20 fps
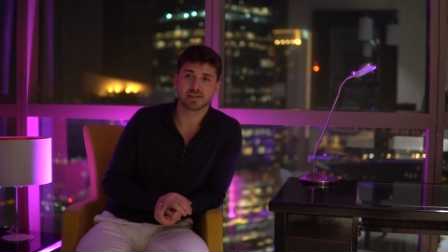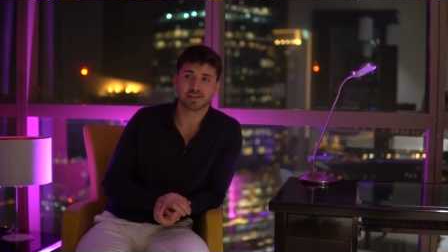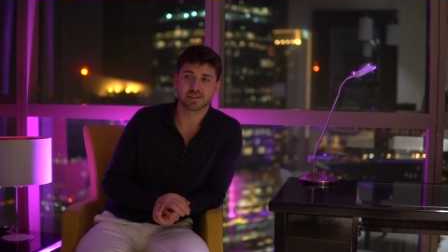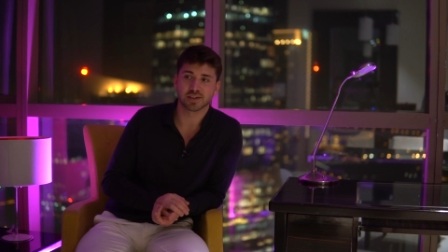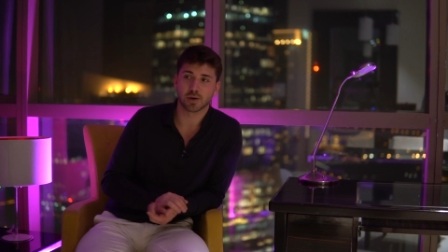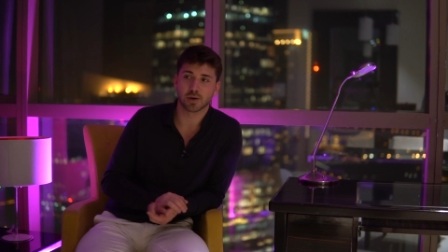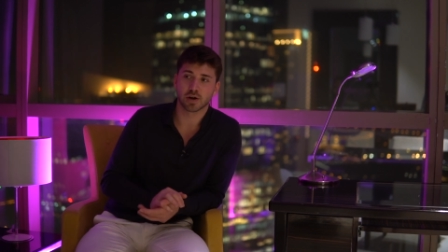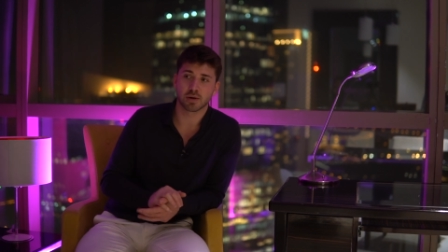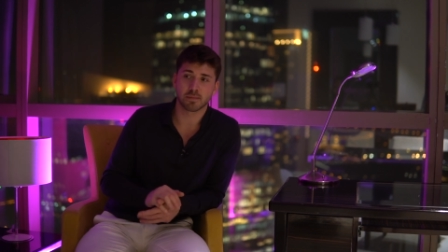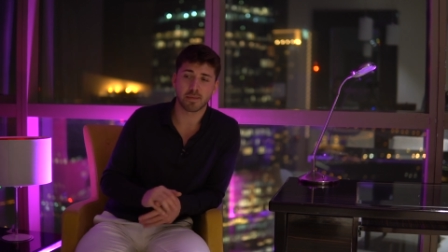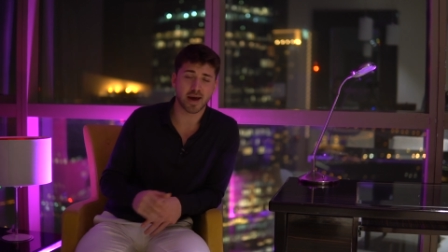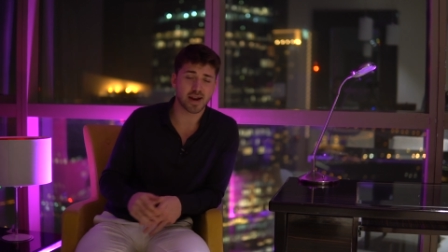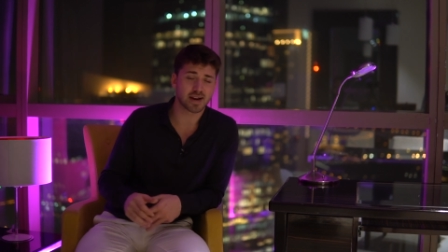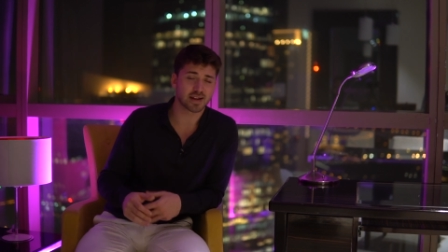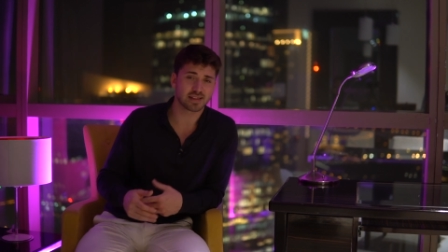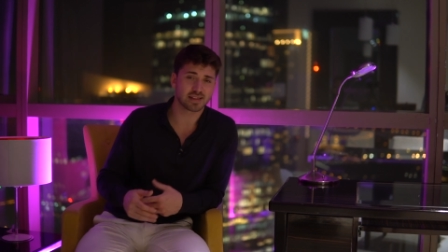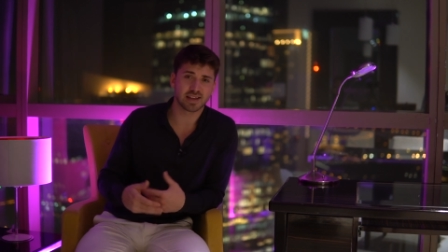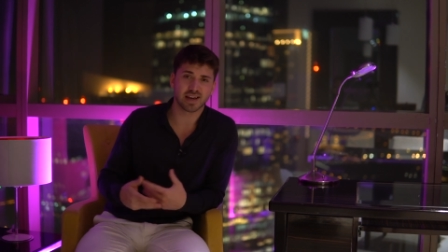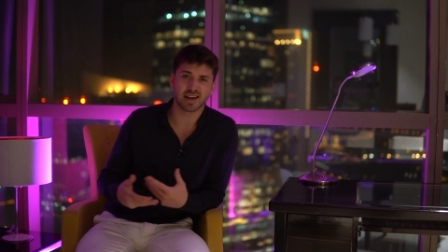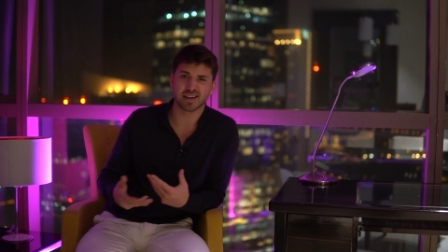So
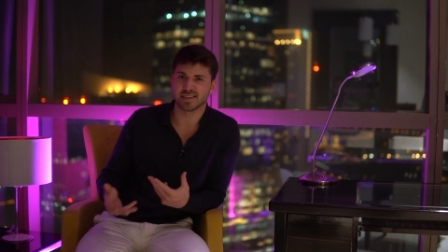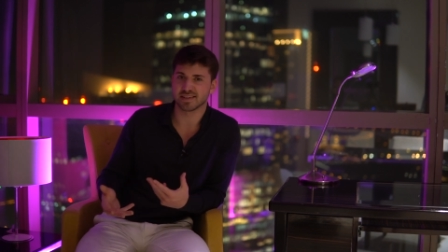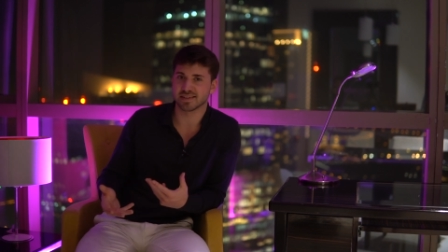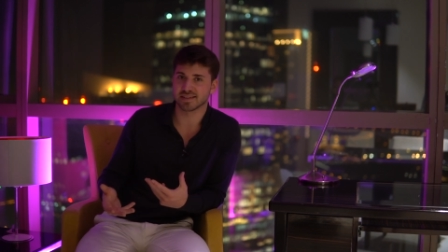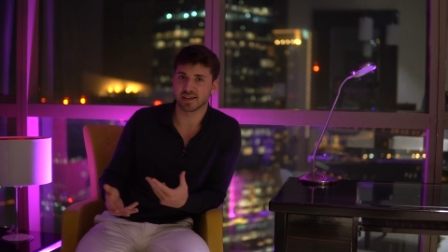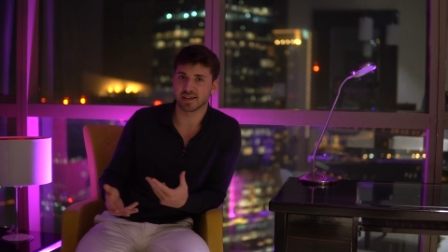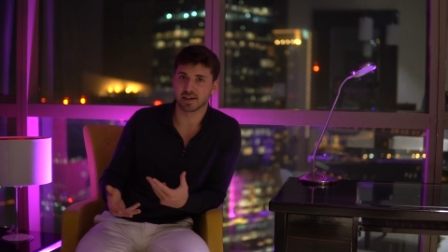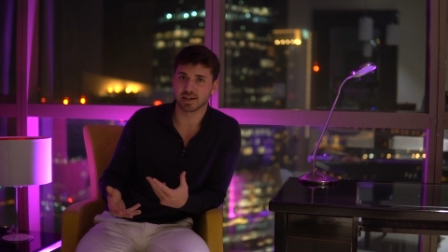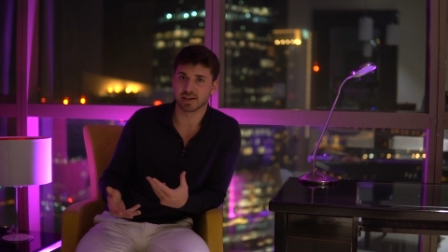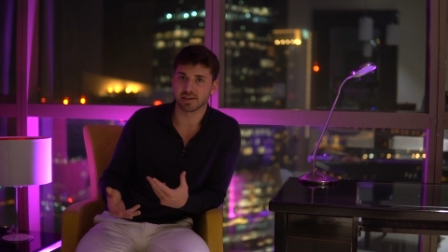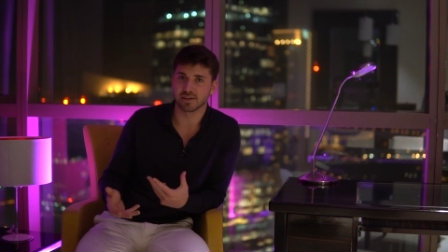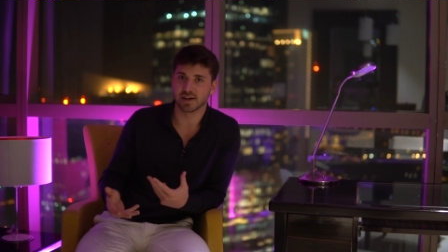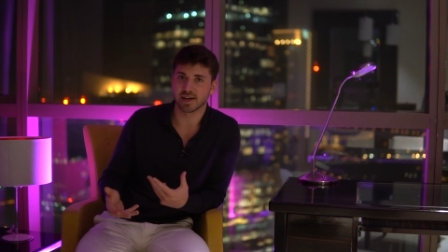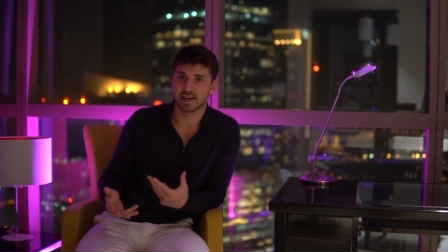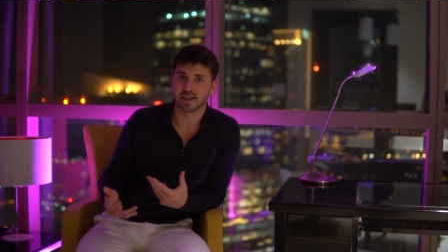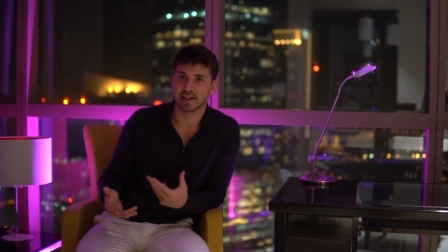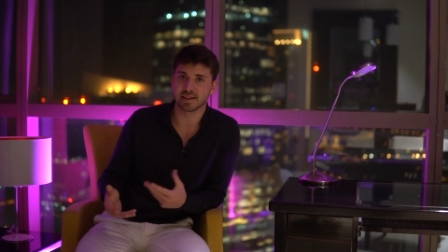automatically I suck, right?